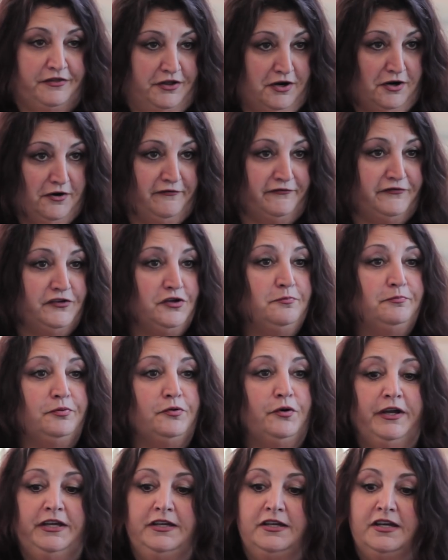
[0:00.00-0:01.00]
their
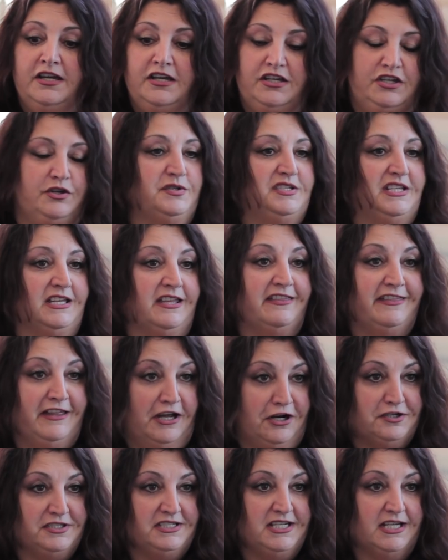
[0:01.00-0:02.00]
viewpoint, using
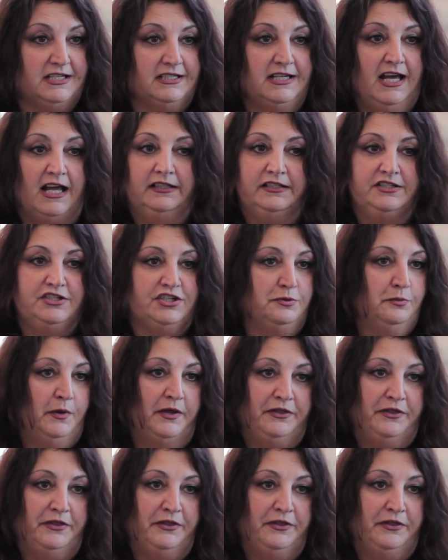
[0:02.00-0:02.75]
their technology,